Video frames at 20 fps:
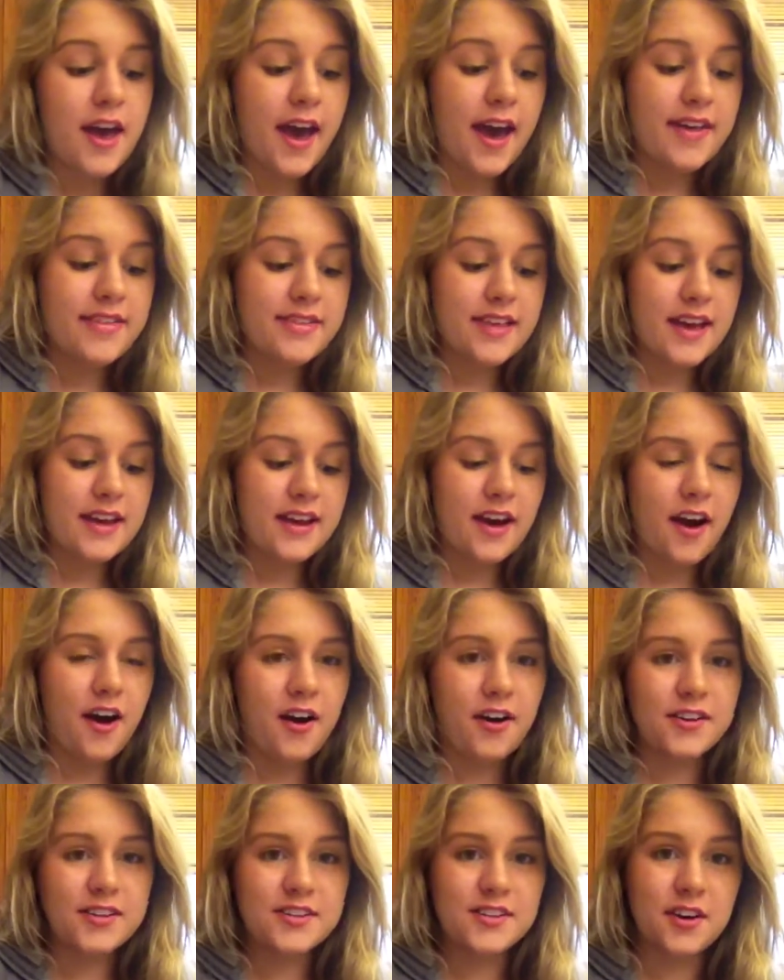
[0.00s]
And then
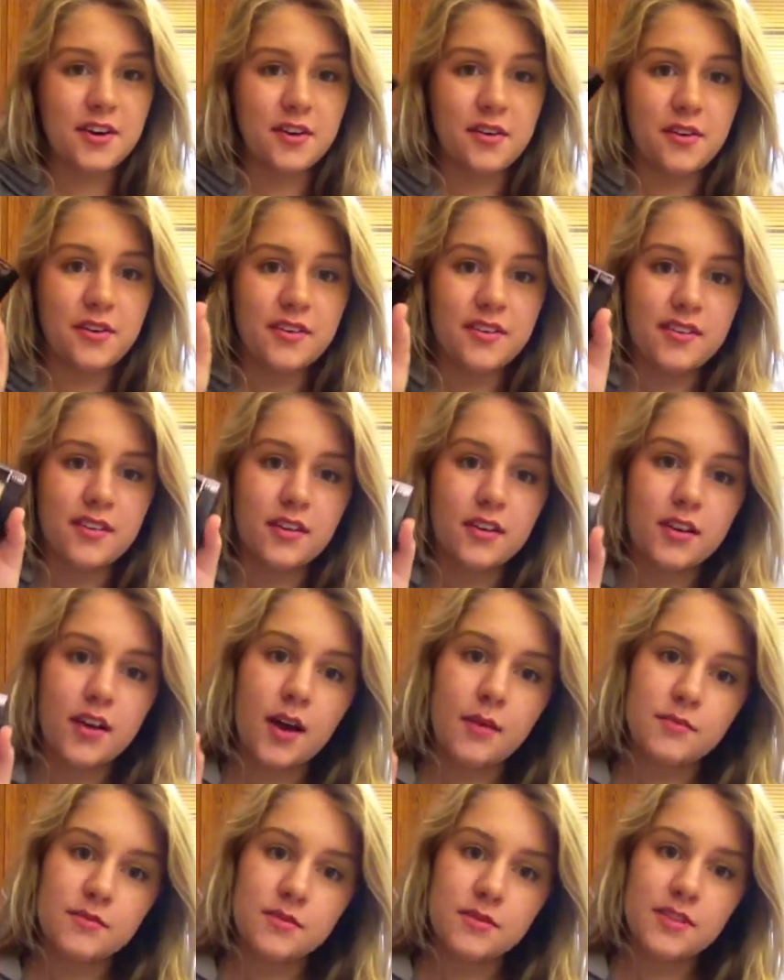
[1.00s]
also
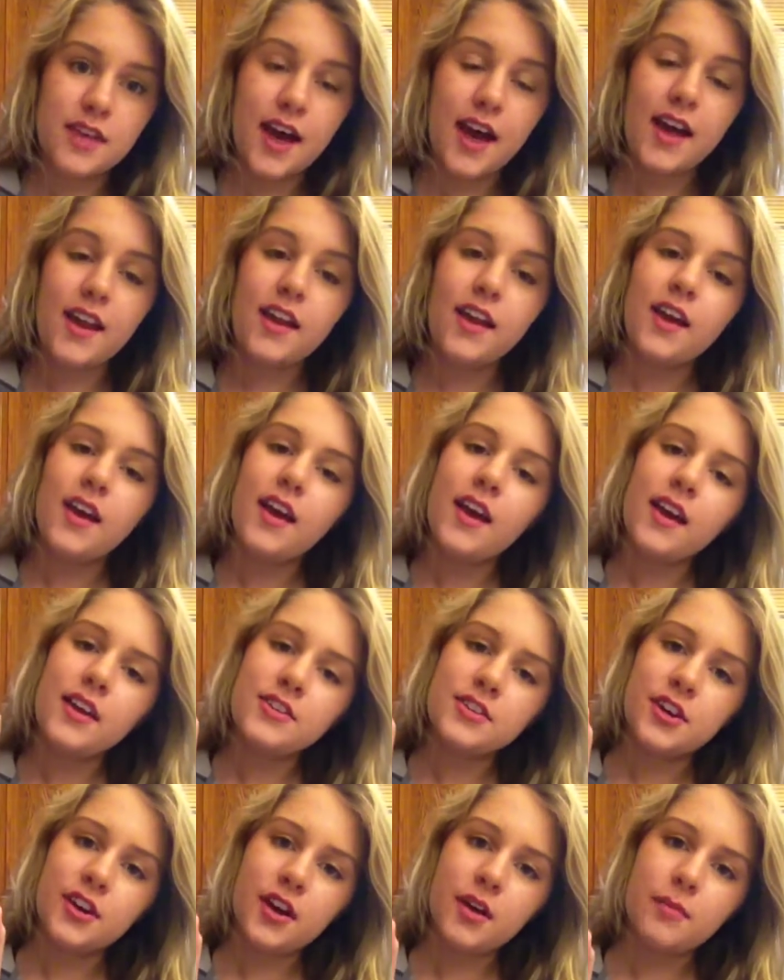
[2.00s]
comes with that a
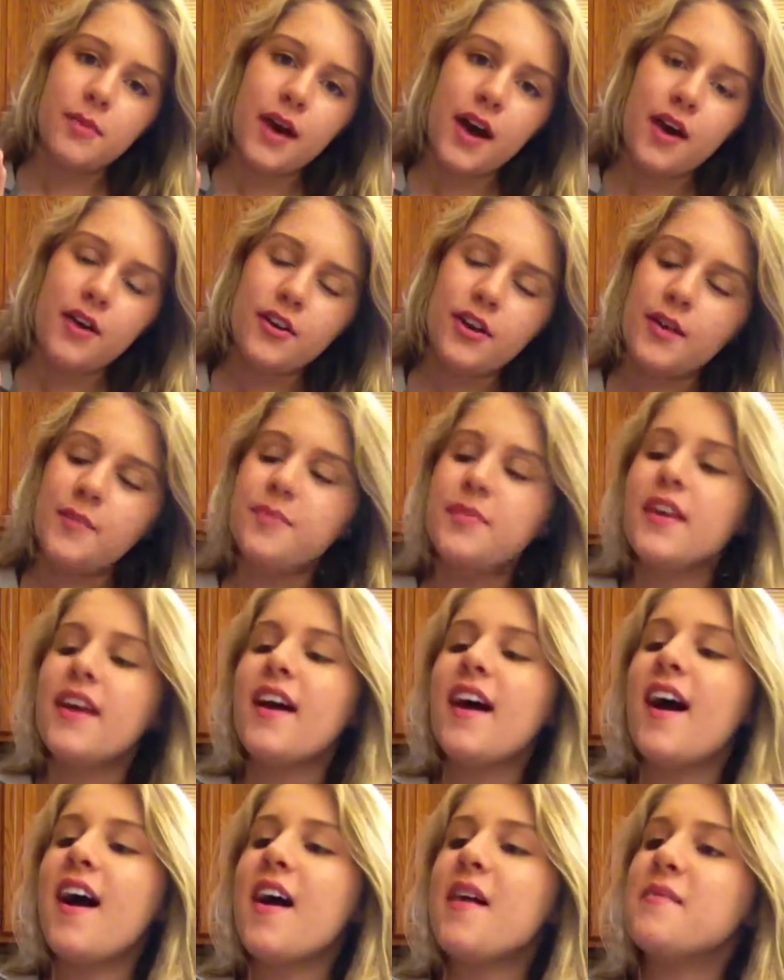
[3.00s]
darker powder.
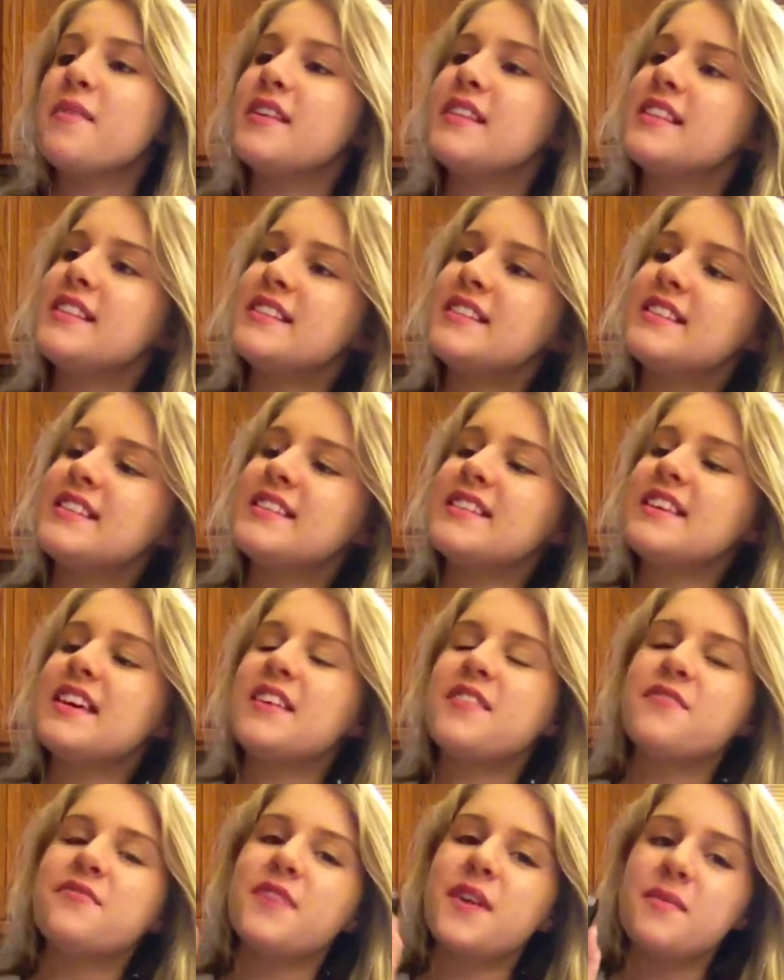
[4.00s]
Um, this is
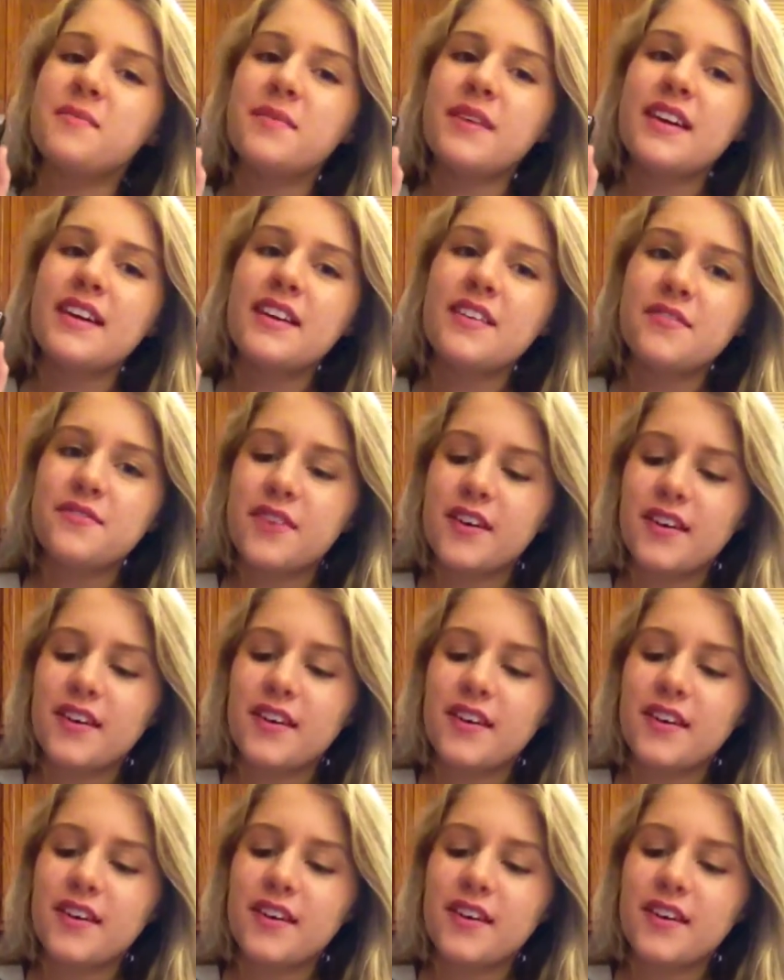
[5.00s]
the Fit Me.